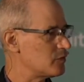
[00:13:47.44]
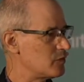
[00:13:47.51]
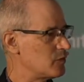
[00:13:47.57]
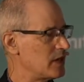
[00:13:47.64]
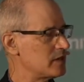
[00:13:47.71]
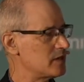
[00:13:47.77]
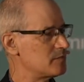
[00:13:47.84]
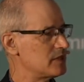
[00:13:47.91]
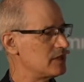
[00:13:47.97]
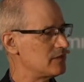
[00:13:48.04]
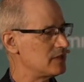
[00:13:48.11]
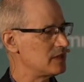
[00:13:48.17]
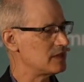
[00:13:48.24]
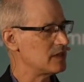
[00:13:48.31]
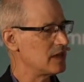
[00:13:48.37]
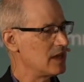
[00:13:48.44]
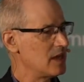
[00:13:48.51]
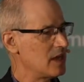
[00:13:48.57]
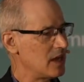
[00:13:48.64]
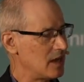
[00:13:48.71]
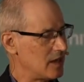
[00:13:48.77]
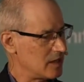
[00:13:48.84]
wound up giving
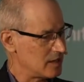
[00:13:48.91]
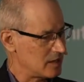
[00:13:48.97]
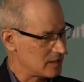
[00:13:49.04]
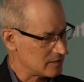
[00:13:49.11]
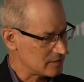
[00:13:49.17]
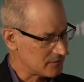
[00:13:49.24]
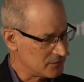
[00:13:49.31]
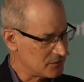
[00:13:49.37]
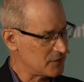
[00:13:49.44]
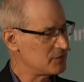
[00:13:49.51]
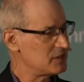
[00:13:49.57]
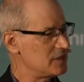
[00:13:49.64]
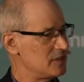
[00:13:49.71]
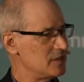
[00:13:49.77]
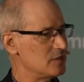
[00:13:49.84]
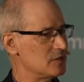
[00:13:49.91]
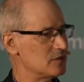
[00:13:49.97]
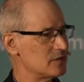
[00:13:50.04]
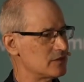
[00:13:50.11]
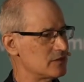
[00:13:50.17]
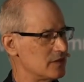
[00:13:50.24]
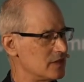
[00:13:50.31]
50
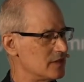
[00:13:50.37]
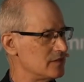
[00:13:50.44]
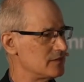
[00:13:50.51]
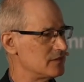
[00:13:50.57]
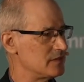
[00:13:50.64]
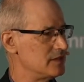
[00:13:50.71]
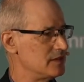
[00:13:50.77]
years of